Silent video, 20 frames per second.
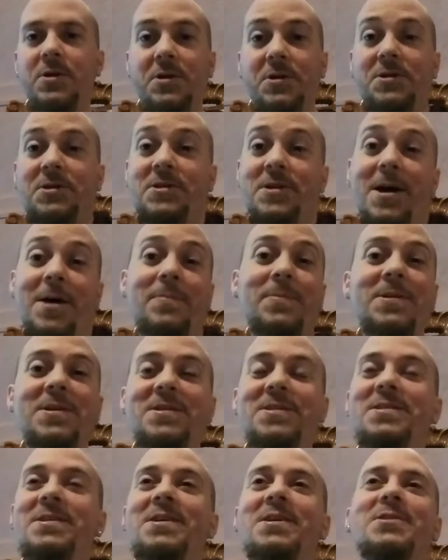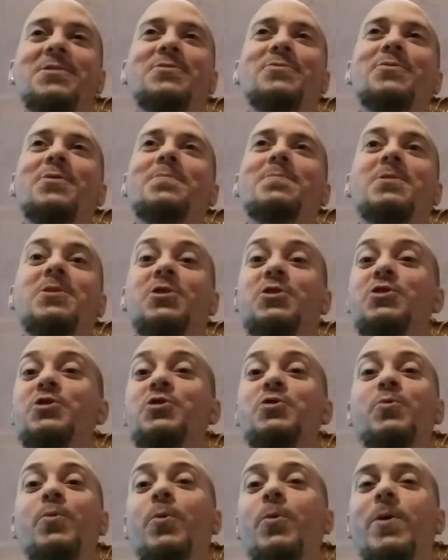to stop these kids from
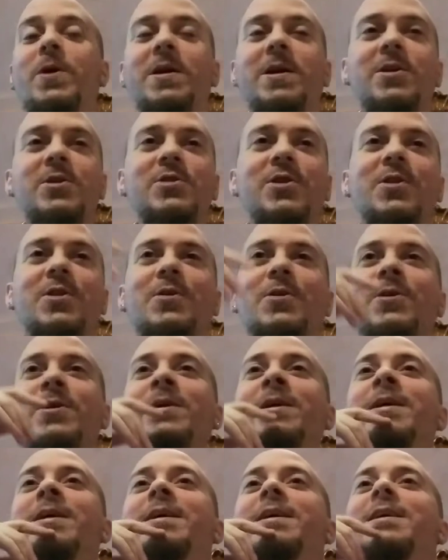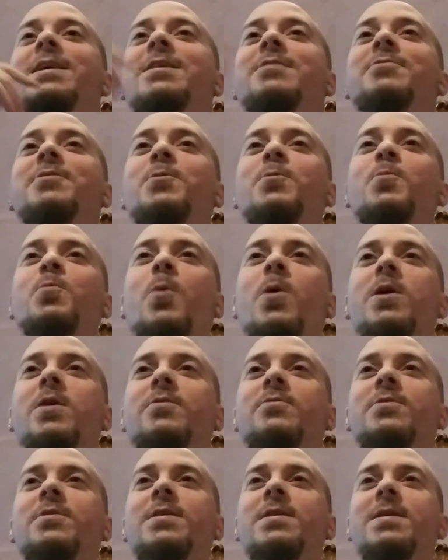destroying each other even one
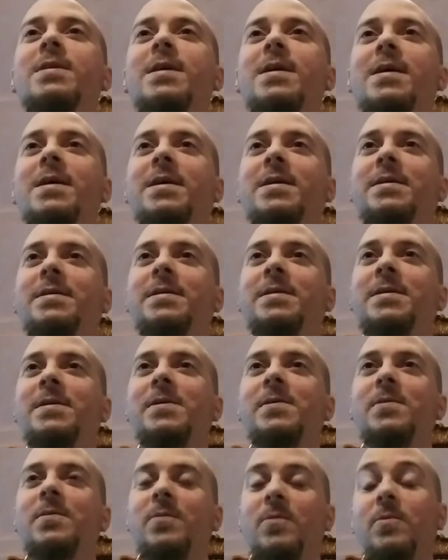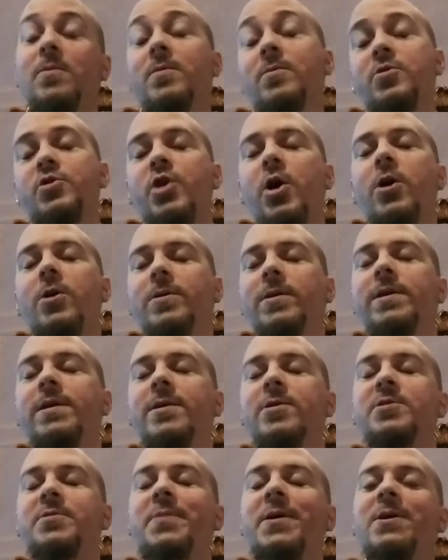of the uh,
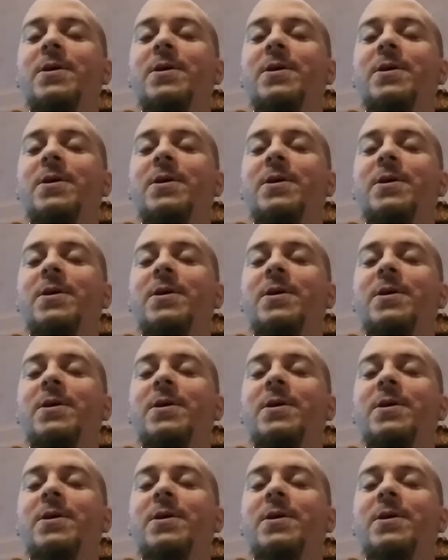Charlie, as a